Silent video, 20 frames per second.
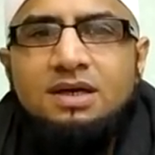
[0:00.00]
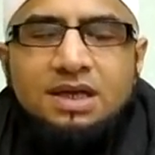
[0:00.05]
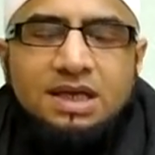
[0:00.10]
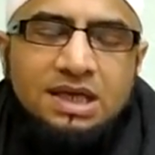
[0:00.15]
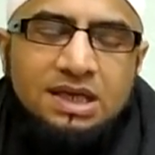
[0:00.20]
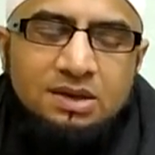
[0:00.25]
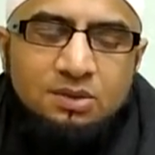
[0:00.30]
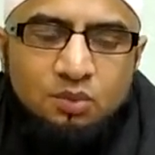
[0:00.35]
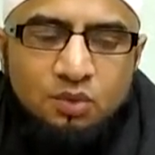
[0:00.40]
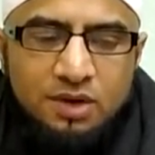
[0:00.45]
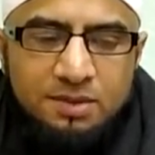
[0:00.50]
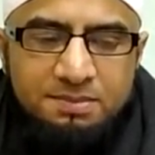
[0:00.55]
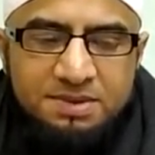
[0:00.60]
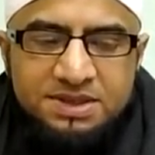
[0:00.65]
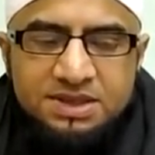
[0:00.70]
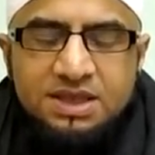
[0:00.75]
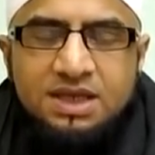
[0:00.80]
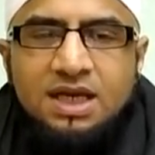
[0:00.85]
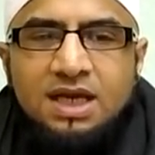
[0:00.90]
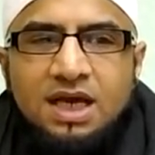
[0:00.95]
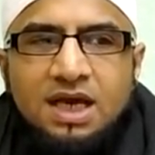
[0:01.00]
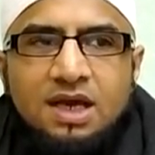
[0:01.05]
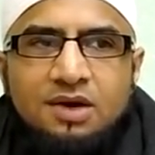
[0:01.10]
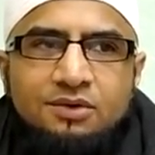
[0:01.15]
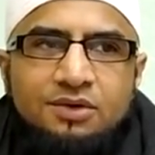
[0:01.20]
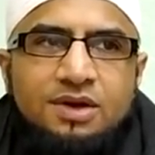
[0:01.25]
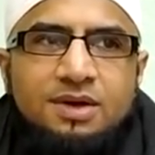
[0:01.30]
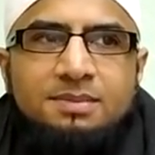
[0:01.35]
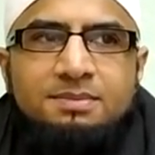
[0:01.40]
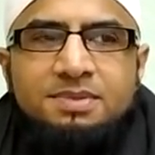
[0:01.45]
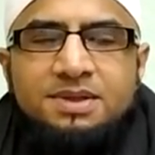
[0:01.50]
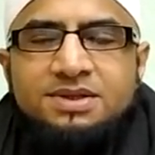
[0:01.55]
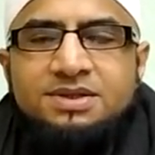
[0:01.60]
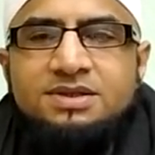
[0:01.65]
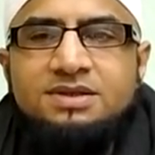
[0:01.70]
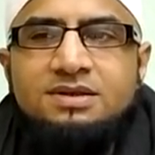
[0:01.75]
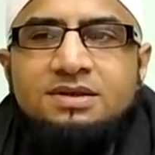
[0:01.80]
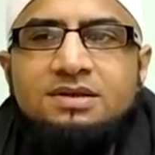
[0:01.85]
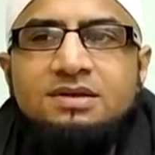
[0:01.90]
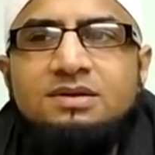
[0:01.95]
in one particular area,
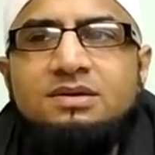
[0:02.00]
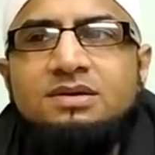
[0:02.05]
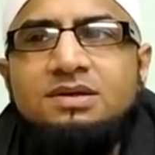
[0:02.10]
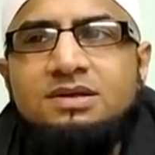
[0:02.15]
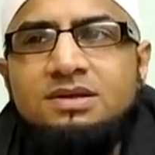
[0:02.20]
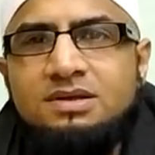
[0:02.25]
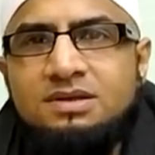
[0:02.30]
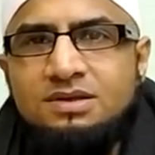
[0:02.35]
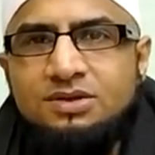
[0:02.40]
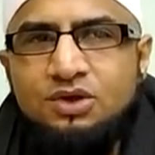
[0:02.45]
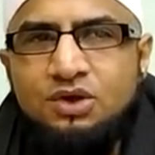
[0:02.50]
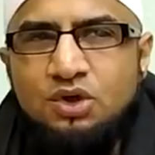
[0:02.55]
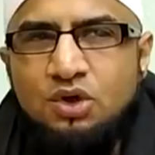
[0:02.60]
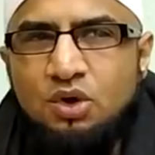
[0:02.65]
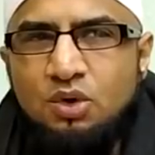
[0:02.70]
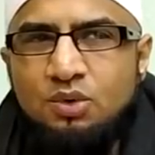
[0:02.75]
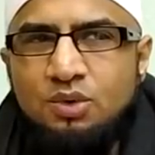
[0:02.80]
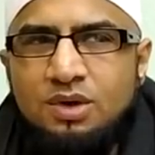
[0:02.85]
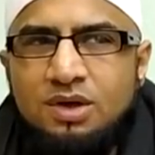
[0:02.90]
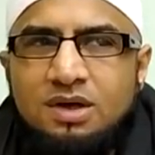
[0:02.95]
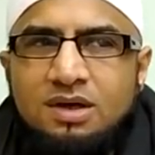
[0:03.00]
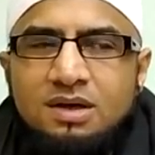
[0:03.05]
but you know,